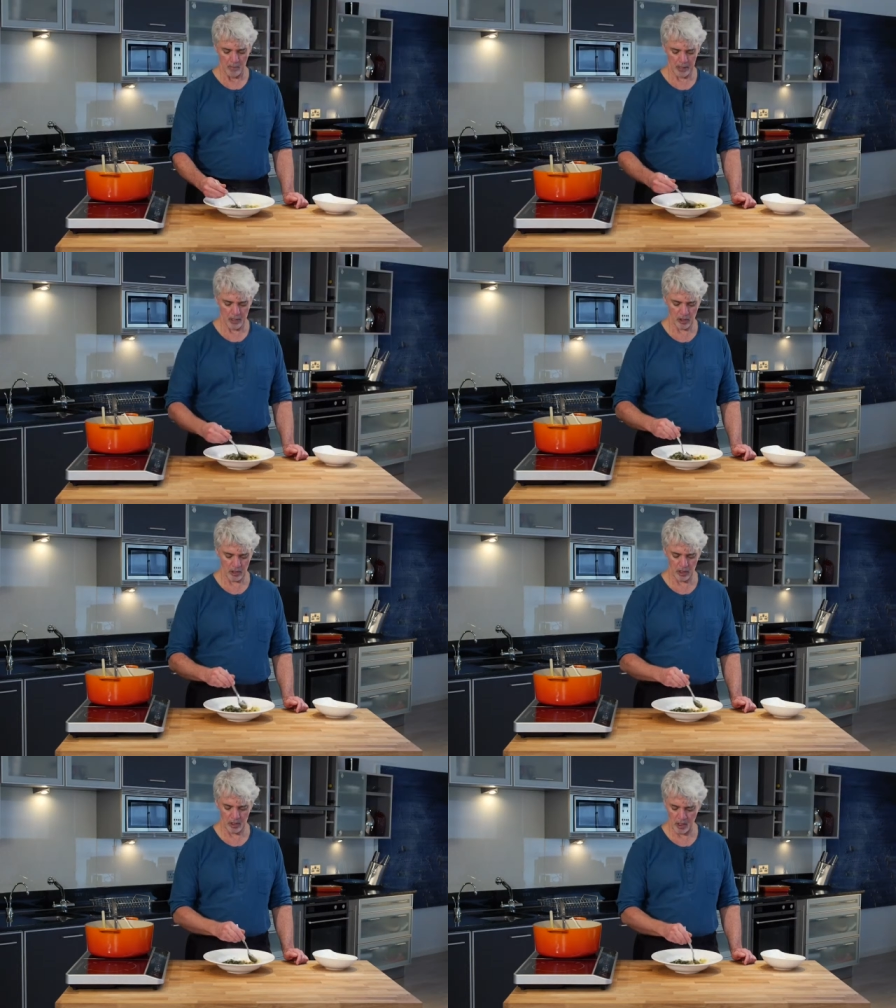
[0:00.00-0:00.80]
But you
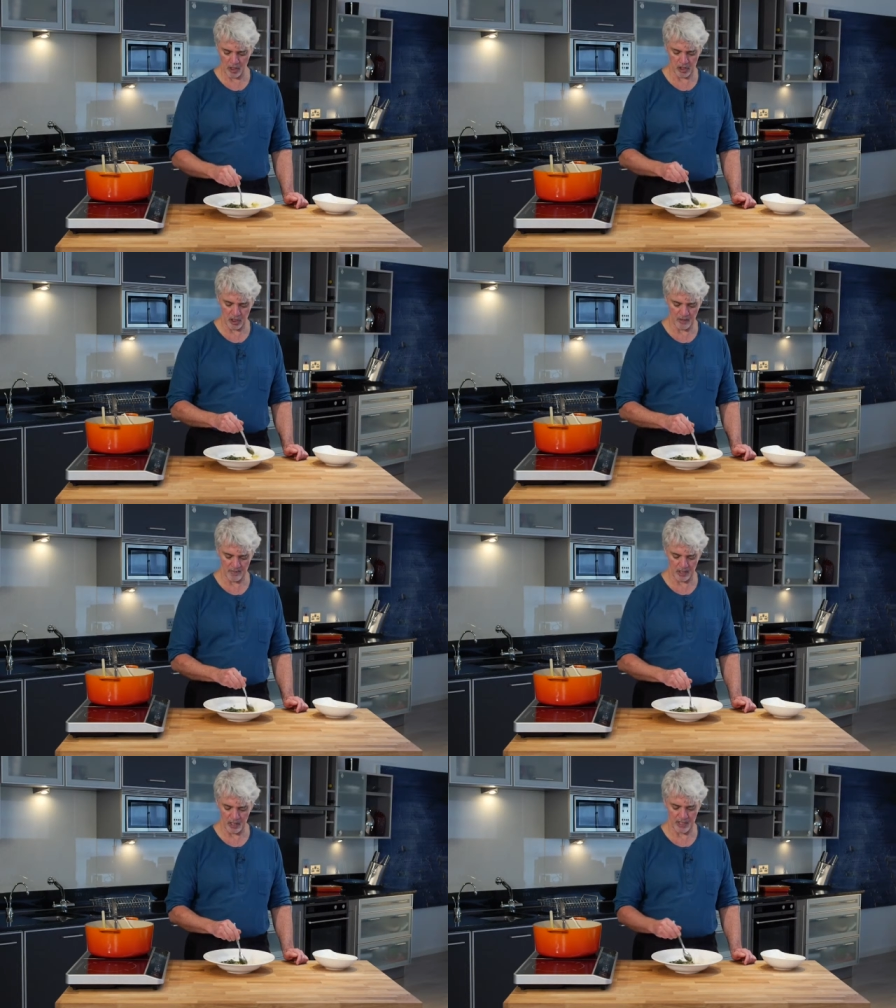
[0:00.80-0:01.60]
can achieve
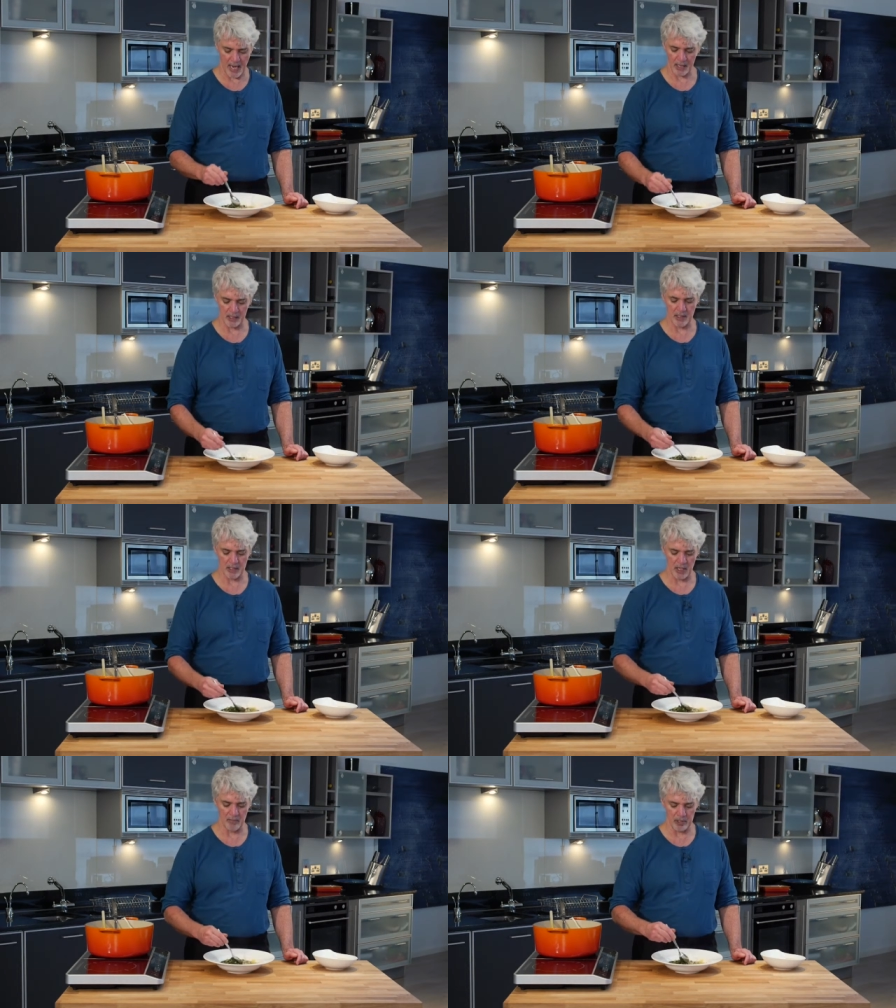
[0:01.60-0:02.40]
exactly the
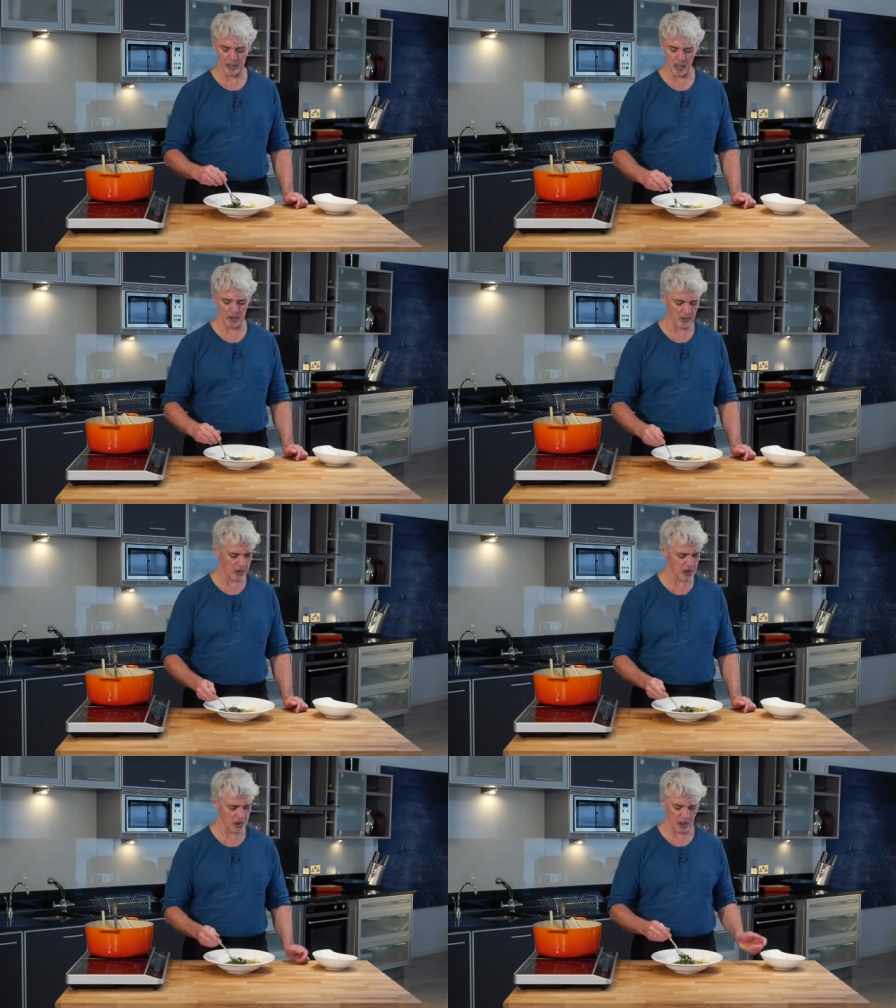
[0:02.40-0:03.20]
same results with
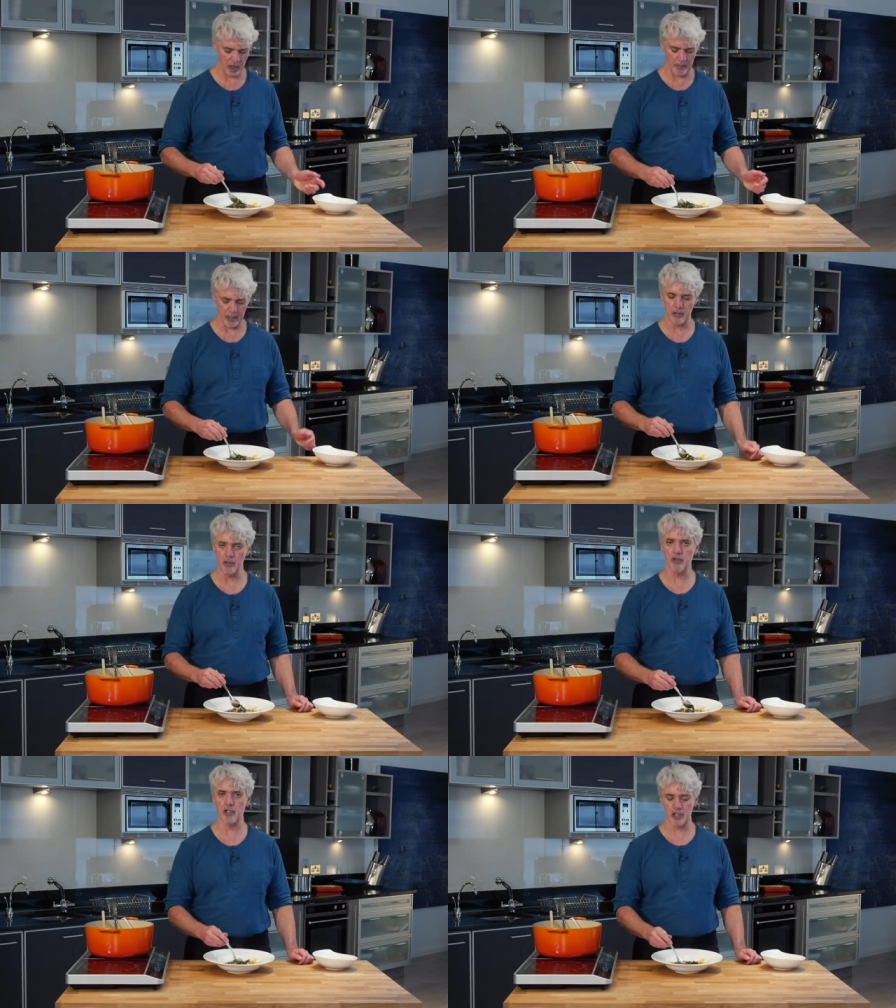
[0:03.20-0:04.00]
just a little bit of
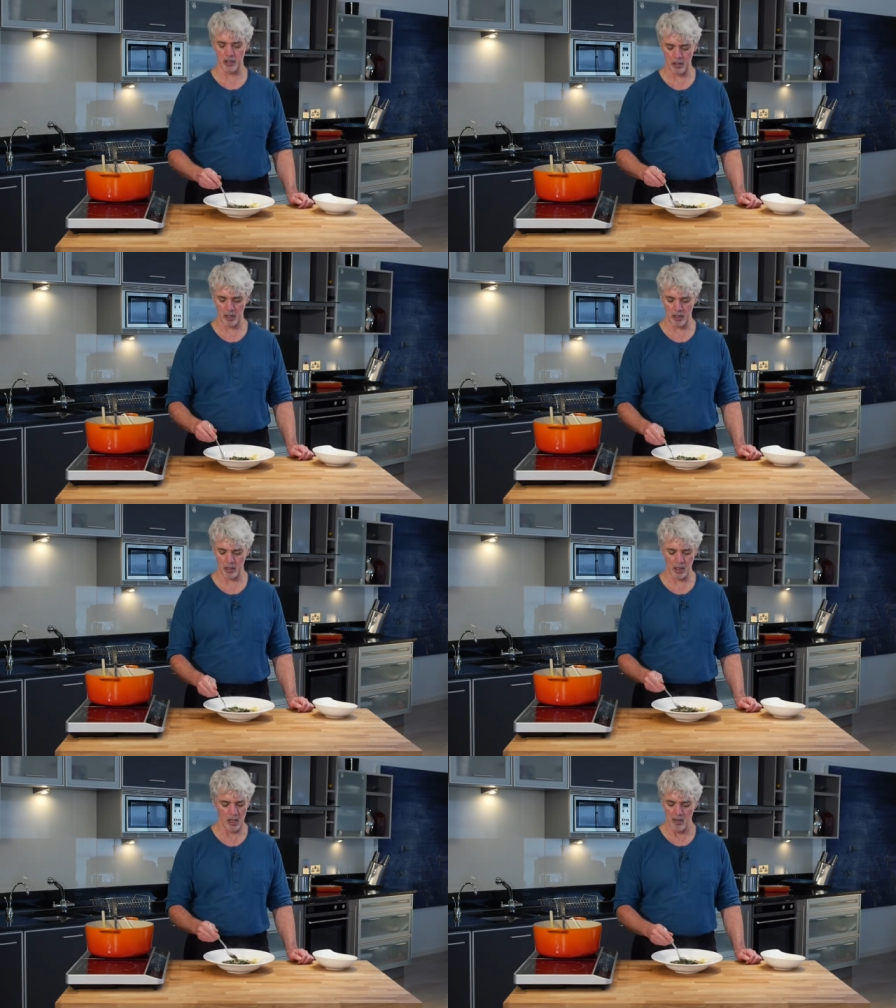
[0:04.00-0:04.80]
nutritional yeast,